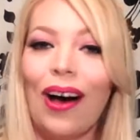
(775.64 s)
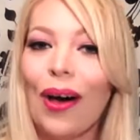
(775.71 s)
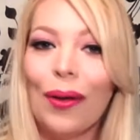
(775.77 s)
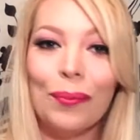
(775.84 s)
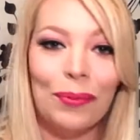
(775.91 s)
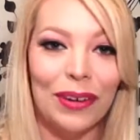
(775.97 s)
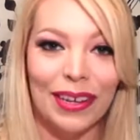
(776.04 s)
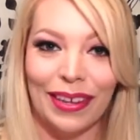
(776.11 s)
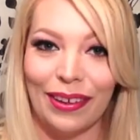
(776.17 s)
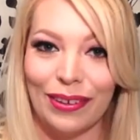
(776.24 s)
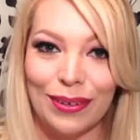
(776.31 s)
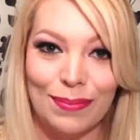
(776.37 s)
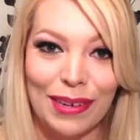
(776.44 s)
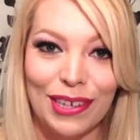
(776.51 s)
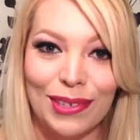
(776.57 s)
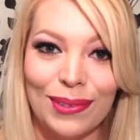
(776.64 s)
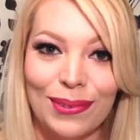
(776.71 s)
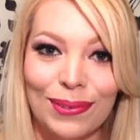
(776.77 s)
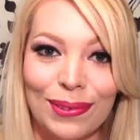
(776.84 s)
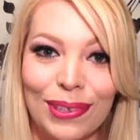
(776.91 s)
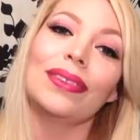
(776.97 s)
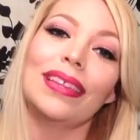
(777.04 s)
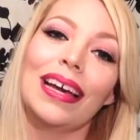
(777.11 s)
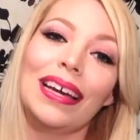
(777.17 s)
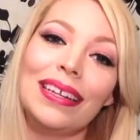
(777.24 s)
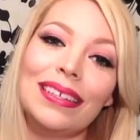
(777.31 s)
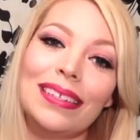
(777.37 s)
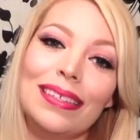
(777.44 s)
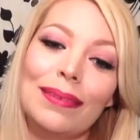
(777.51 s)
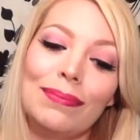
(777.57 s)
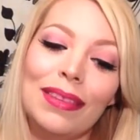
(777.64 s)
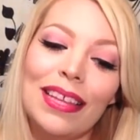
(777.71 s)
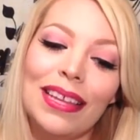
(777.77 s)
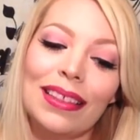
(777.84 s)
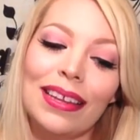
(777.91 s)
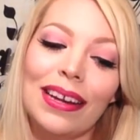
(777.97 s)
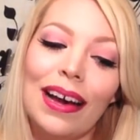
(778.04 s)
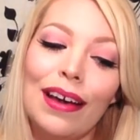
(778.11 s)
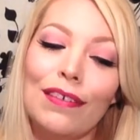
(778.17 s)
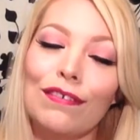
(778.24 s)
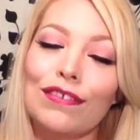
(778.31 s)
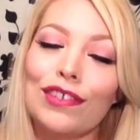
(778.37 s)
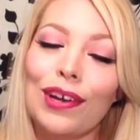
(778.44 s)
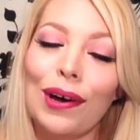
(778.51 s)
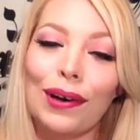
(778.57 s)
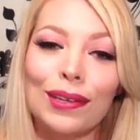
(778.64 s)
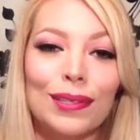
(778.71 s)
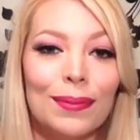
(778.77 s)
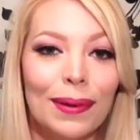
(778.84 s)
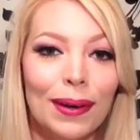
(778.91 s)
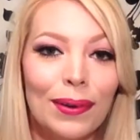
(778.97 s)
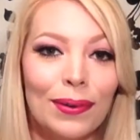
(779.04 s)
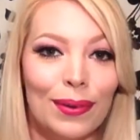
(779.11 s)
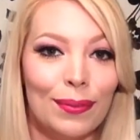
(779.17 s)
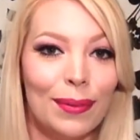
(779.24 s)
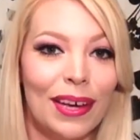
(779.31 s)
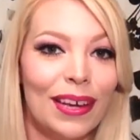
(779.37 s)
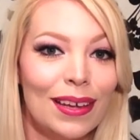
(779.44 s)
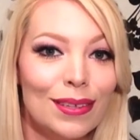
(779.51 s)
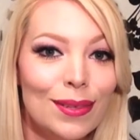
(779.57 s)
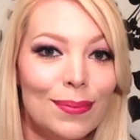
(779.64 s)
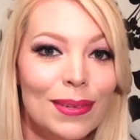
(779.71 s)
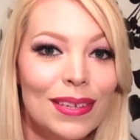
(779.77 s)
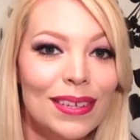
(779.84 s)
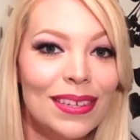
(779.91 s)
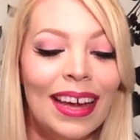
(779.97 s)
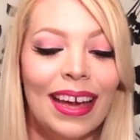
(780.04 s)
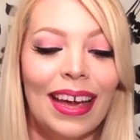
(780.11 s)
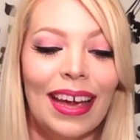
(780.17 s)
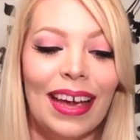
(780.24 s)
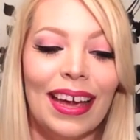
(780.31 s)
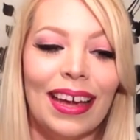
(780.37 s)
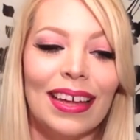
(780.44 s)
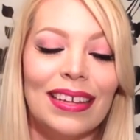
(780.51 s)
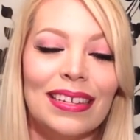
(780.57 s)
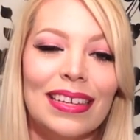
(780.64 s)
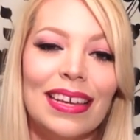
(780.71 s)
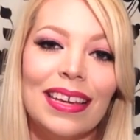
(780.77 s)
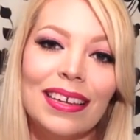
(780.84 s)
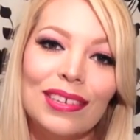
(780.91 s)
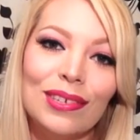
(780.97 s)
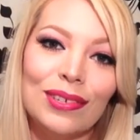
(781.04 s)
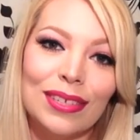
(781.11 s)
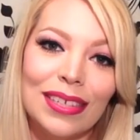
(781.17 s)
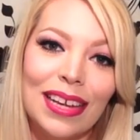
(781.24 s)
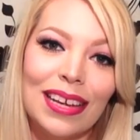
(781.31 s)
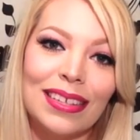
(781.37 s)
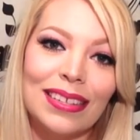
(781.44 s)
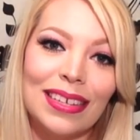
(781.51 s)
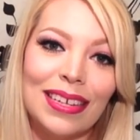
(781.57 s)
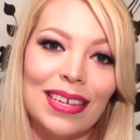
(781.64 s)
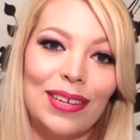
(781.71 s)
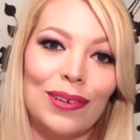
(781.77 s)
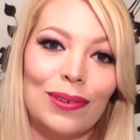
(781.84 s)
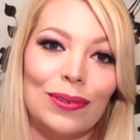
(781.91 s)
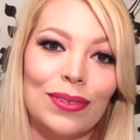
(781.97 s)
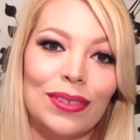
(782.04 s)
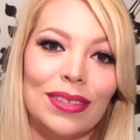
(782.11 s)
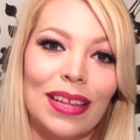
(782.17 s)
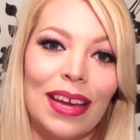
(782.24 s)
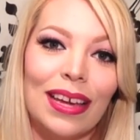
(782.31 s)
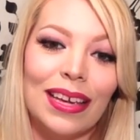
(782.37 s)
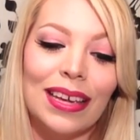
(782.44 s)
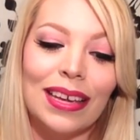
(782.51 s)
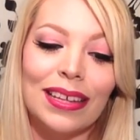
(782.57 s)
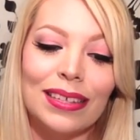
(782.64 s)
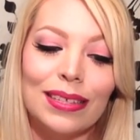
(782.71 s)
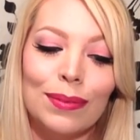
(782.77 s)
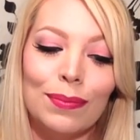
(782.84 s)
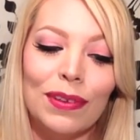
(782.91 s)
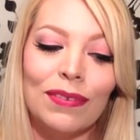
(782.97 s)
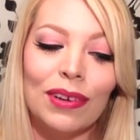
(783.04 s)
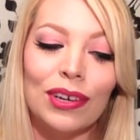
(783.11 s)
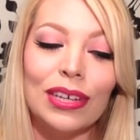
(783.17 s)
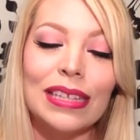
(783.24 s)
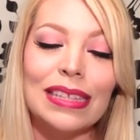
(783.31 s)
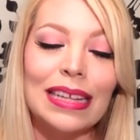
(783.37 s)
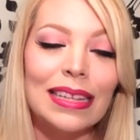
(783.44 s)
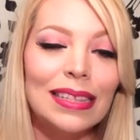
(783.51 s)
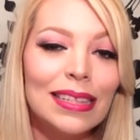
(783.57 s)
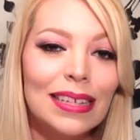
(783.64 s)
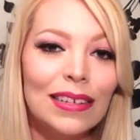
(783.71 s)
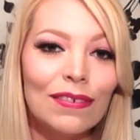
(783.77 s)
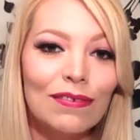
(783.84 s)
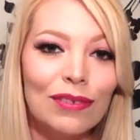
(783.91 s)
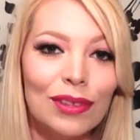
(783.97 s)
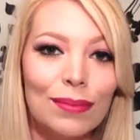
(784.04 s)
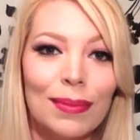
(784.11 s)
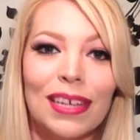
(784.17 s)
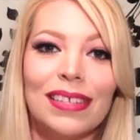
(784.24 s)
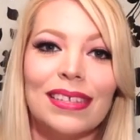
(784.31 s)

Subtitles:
I'll break out on my shoulder. That is something that I've talked about with my husband, and he understands that. He knows that he has to be very sensitive with my